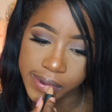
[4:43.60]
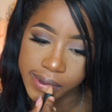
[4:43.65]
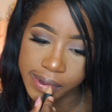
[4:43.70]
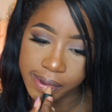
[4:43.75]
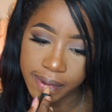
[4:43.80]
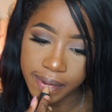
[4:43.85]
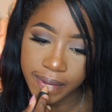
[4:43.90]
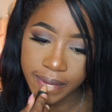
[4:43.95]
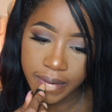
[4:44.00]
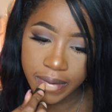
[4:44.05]

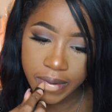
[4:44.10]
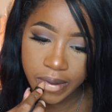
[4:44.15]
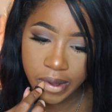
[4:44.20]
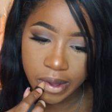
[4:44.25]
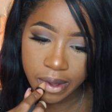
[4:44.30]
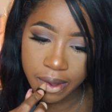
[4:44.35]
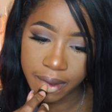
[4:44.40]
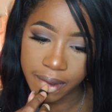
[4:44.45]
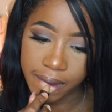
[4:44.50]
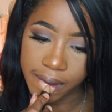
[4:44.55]

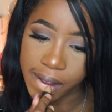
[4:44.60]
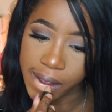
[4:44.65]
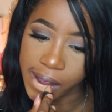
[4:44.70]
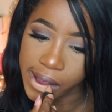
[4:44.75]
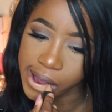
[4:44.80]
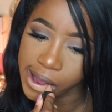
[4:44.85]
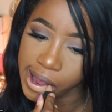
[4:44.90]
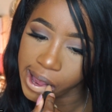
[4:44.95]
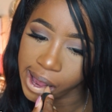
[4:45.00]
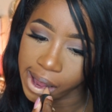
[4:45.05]

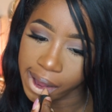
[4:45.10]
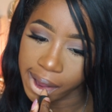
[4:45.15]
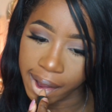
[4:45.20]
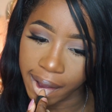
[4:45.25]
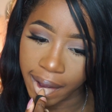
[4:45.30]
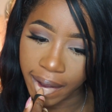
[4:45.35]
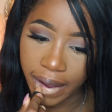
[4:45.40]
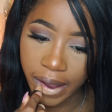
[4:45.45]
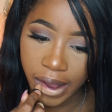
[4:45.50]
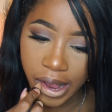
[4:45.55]

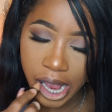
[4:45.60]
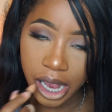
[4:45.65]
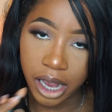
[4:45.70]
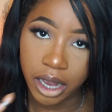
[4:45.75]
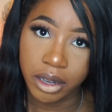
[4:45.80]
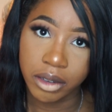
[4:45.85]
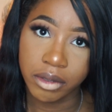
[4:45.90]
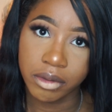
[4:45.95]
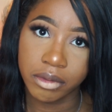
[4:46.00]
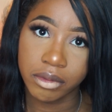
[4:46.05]

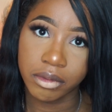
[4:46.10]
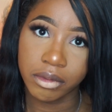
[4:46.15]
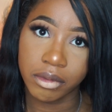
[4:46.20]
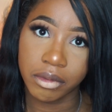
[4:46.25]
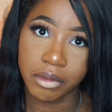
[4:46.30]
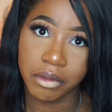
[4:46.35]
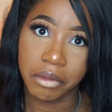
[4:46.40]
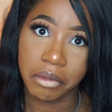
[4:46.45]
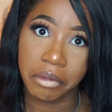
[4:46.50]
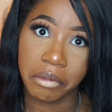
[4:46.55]

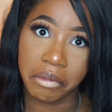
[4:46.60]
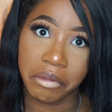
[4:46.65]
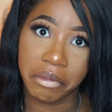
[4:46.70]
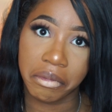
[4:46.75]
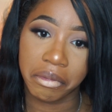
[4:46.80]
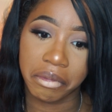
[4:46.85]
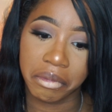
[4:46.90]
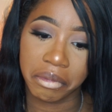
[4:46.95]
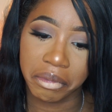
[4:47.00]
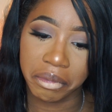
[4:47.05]

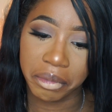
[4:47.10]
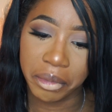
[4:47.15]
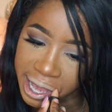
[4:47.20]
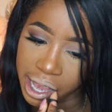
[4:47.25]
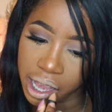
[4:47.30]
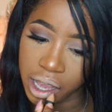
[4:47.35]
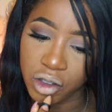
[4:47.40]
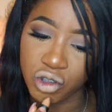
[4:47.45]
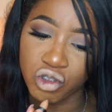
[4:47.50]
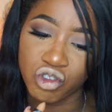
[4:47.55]

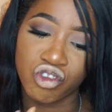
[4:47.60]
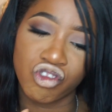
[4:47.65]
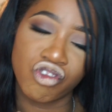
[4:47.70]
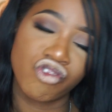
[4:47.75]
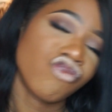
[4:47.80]
No one is speaking in this clip.